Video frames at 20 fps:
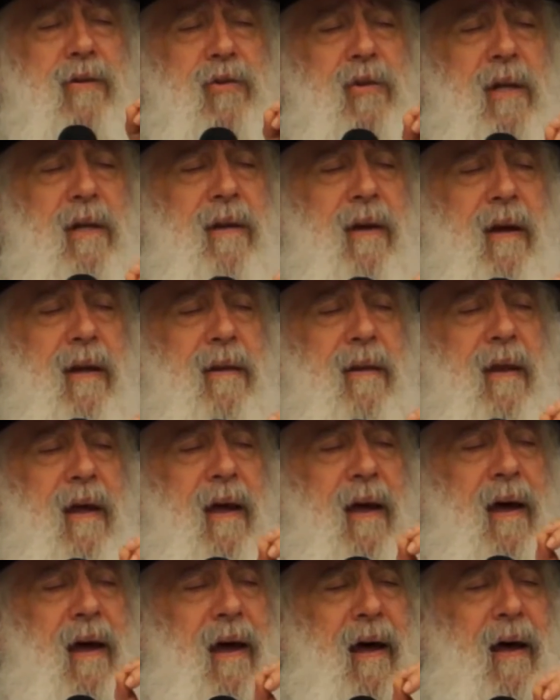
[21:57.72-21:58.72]

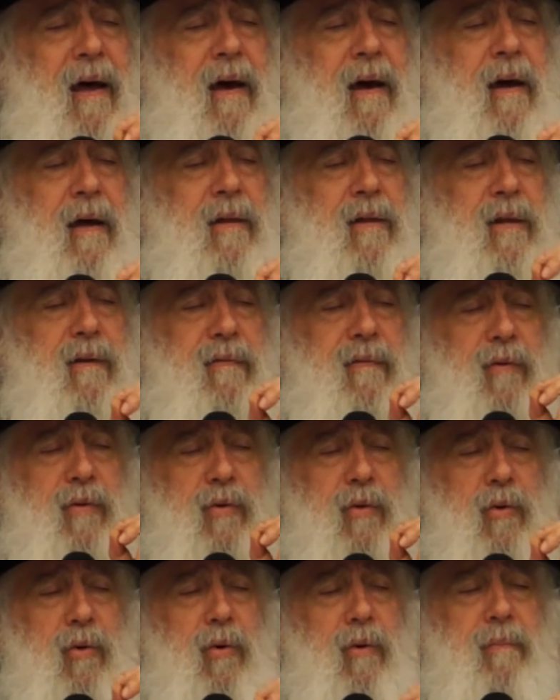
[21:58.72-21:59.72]
children are the
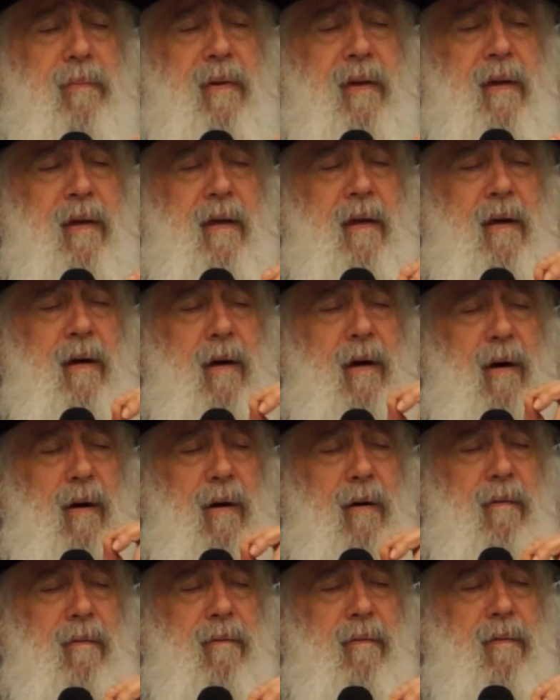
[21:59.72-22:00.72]
photocopy
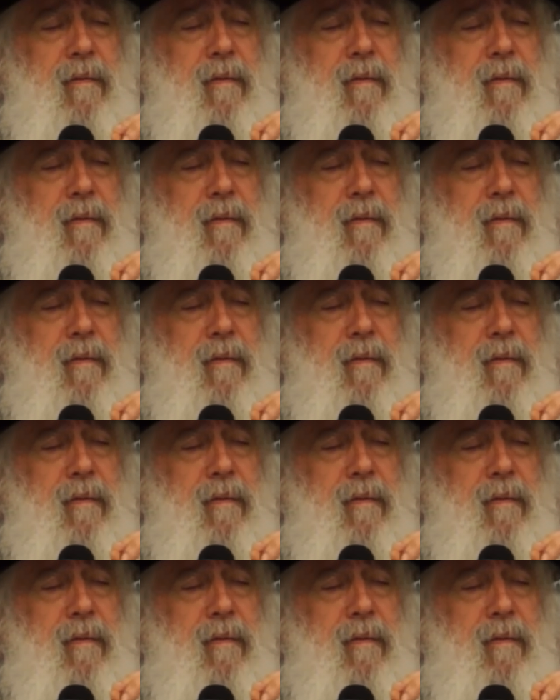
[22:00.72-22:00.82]
of